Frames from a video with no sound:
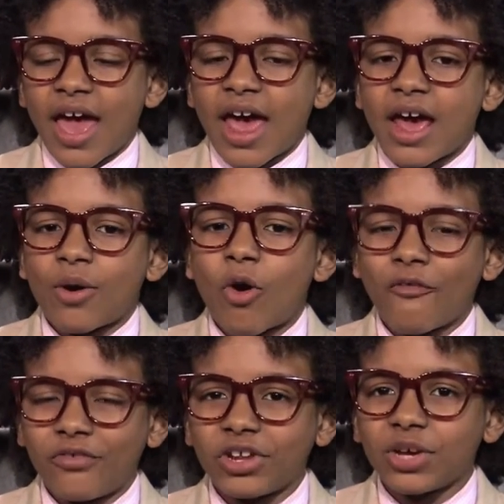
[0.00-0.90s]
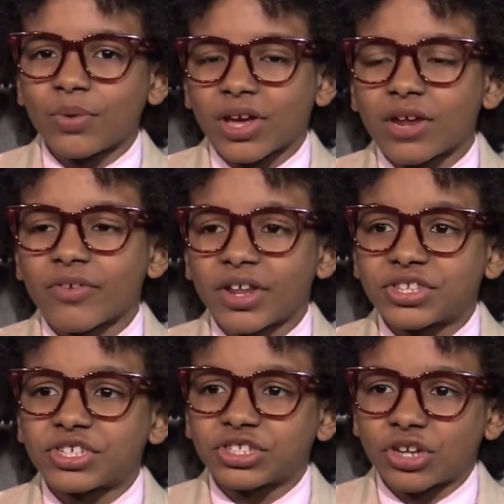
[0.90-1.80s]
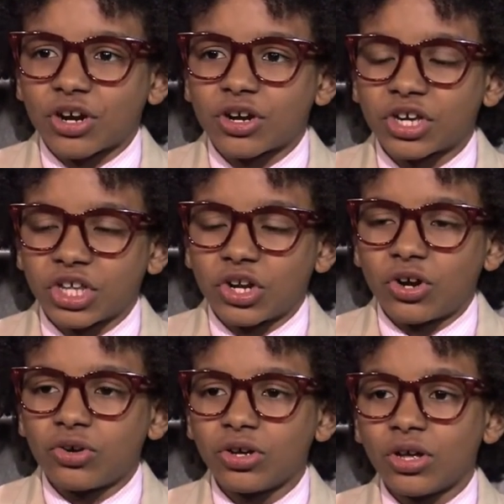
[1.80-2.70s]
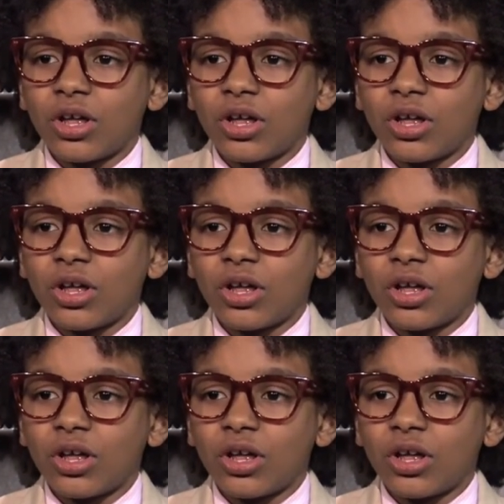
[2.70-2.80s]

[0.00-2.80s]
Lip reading: And hopefully we're getting ready to start cookie dough